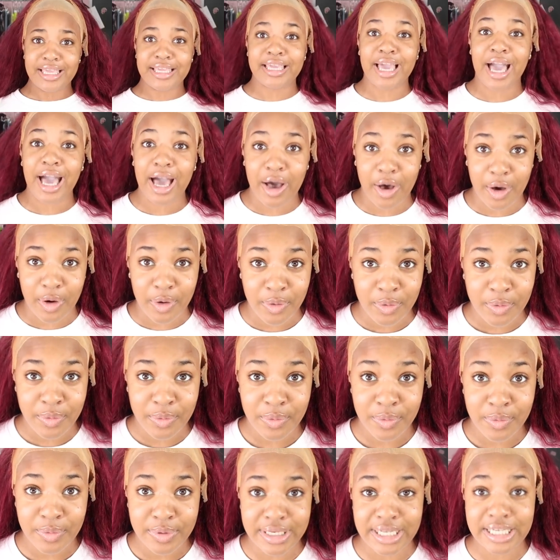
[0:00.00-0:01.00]
Y'all,
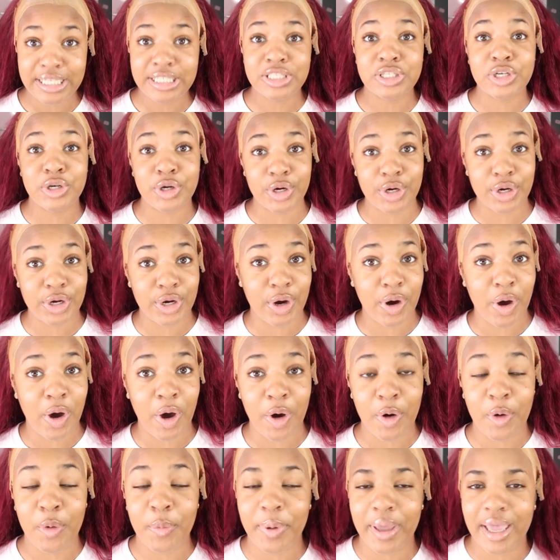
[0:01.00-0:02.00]
this girl
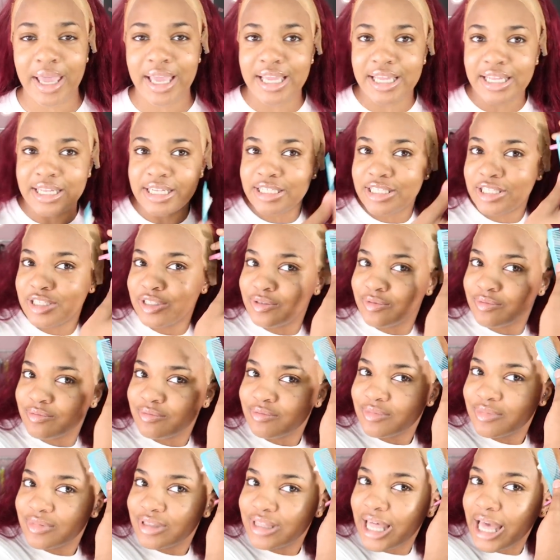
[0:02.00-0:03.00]
whole page,
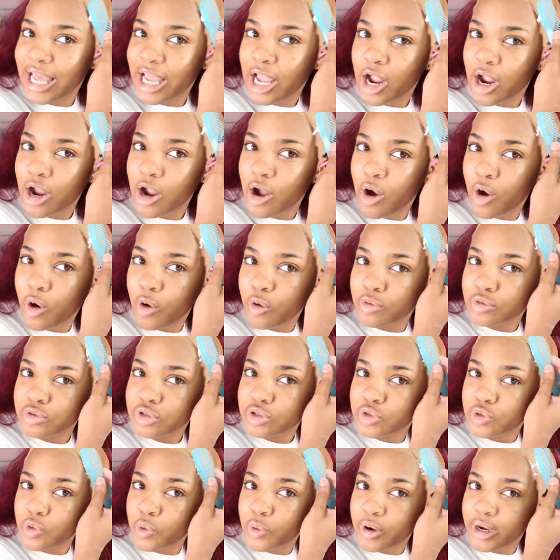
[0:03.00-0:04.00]
like her whole
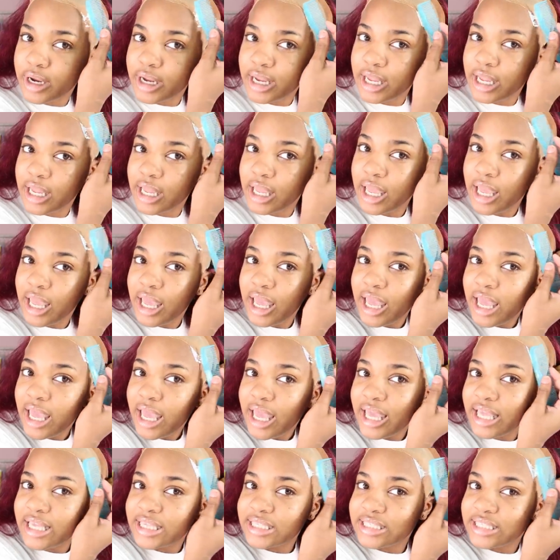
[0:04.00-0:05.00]
story
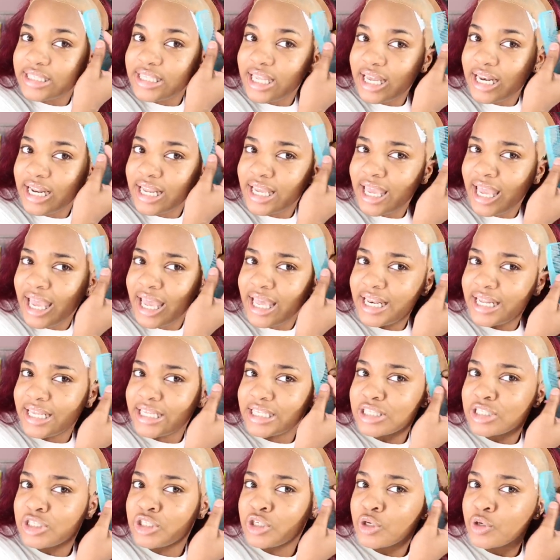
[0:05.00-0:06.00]
is
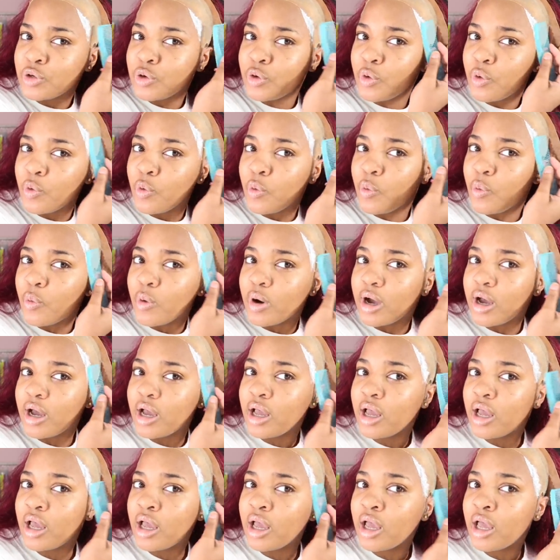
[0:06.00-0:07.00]
dedicated to
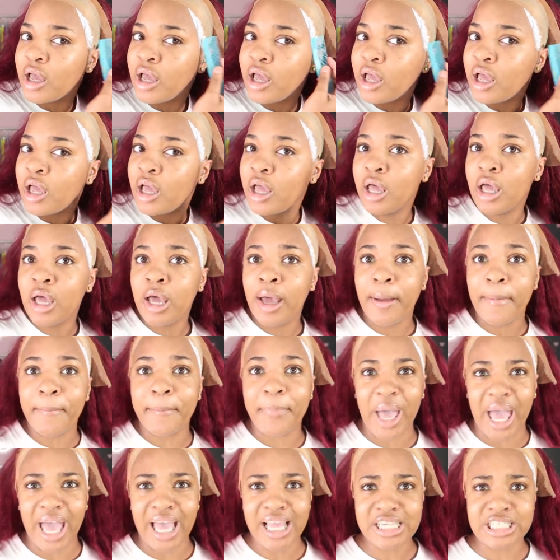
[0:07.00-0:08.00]

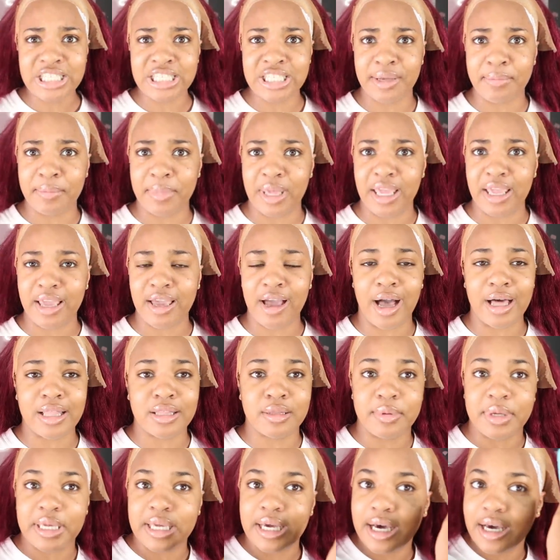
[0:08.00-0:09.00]
bashing me,
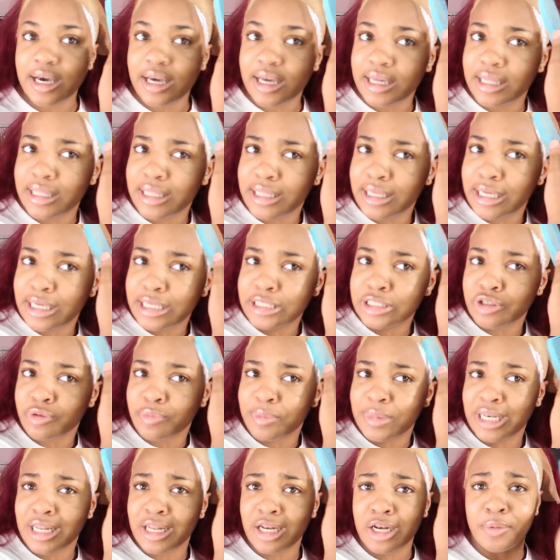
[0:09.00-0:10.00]
calling me ugly,
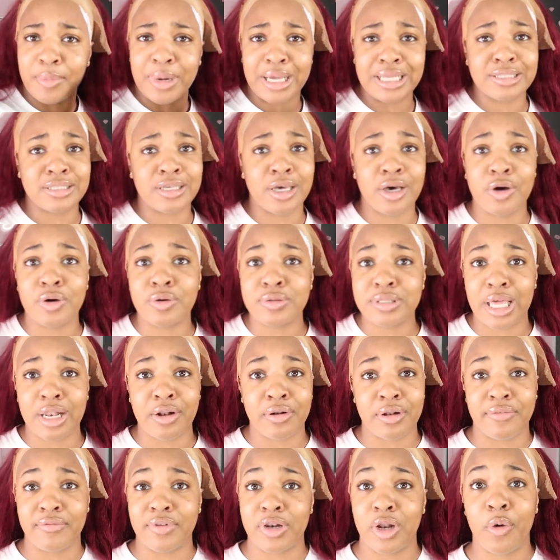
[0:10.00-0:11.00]
zooming in on my toes. I
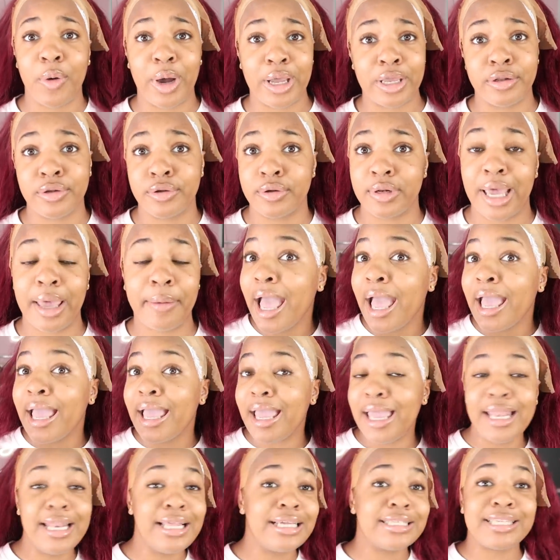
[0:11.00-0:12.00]
don't even know why you do that.
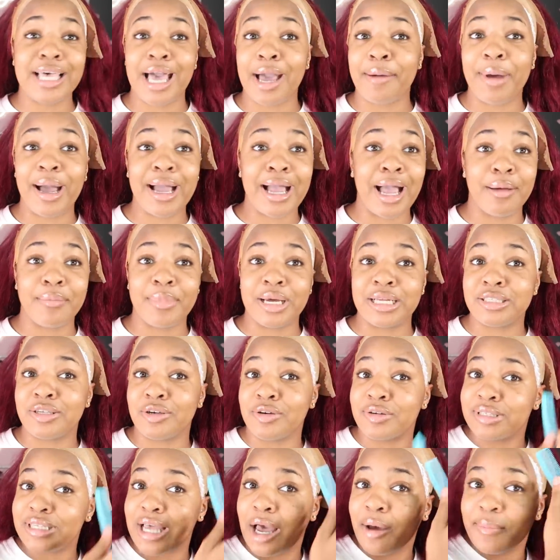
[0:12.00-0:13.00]
Anytime I got my
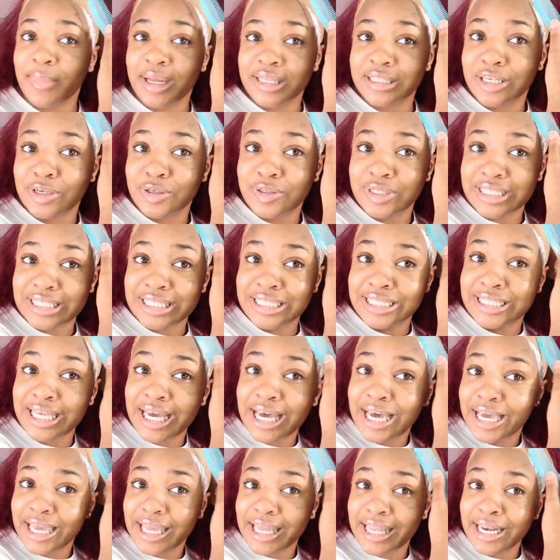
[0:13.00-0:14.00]
toes out, my toes is
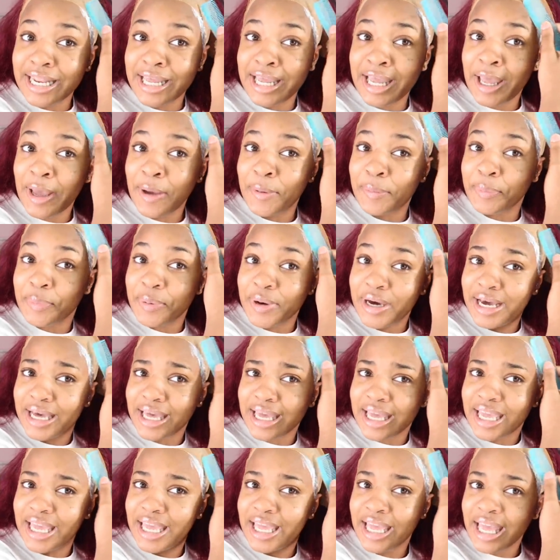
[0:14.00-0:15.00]
done.
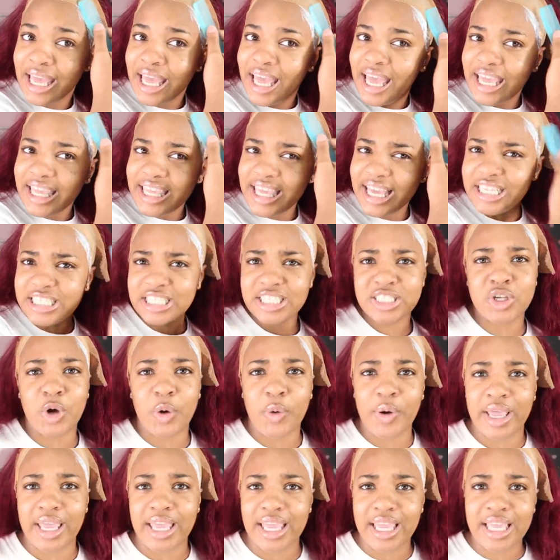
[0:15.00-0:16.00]
But yeah, just
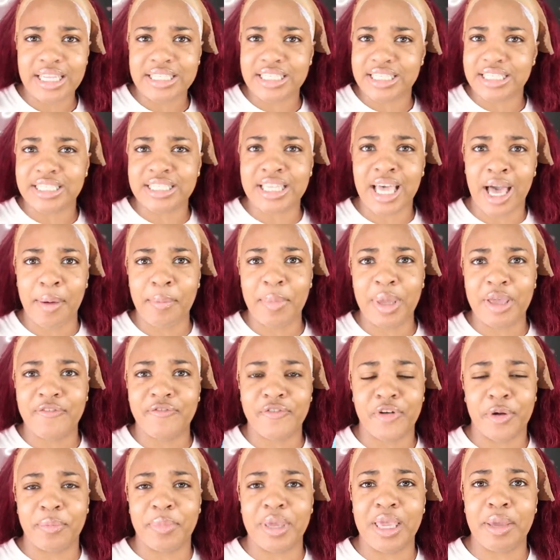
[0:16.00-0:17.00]
going in, just coming
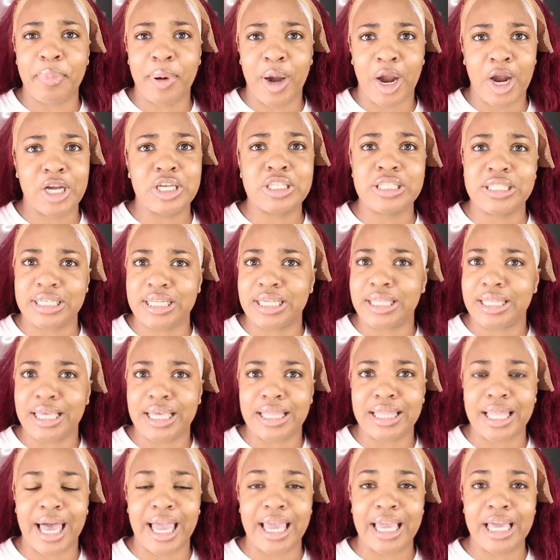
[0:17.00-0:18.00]
for me
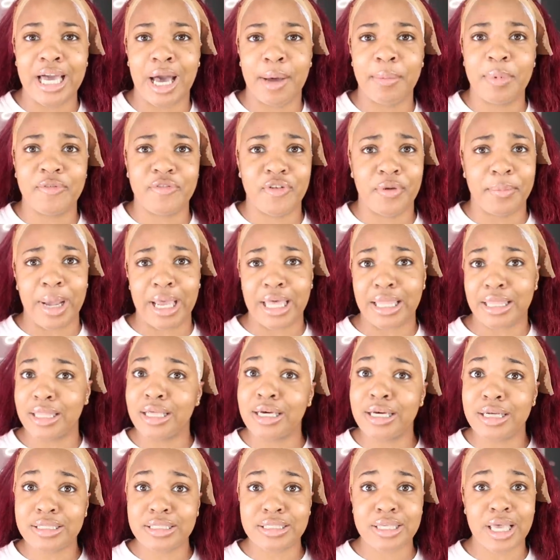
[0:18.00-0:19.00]
personally, like coming for my
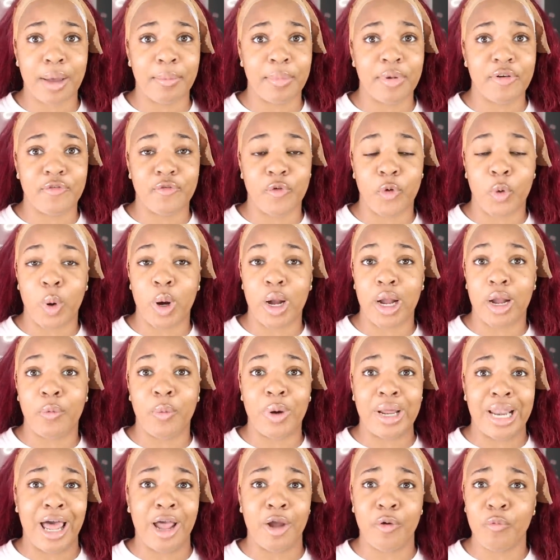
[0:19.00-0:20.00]
looks, coming for
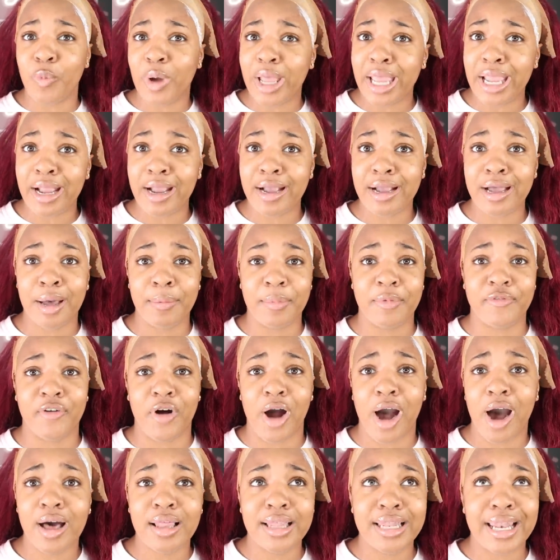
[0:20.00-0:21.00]
what I wear, coming
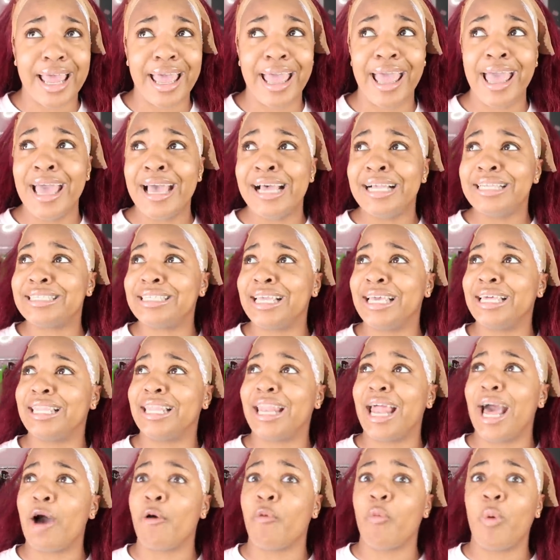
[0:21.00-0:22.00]
for all of that, saying
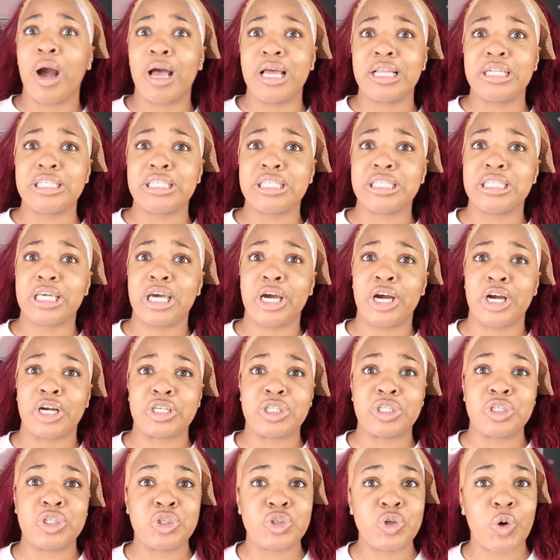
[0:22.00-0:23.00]
that I watched her
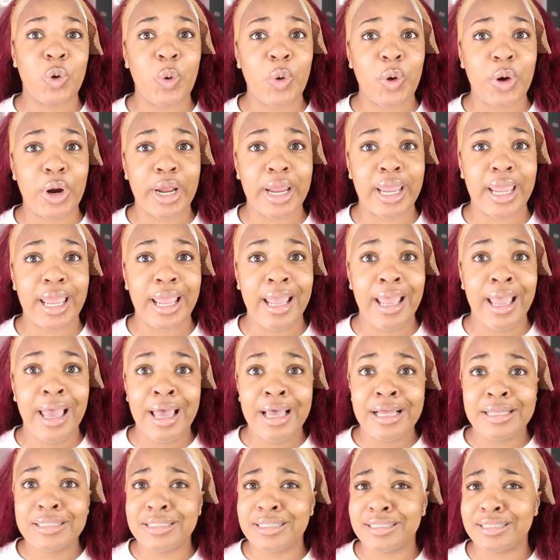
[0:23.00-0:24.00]
story
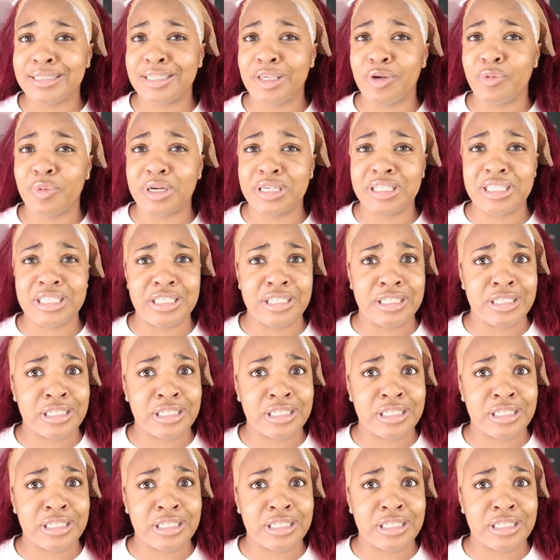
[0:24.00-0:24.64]
to see where she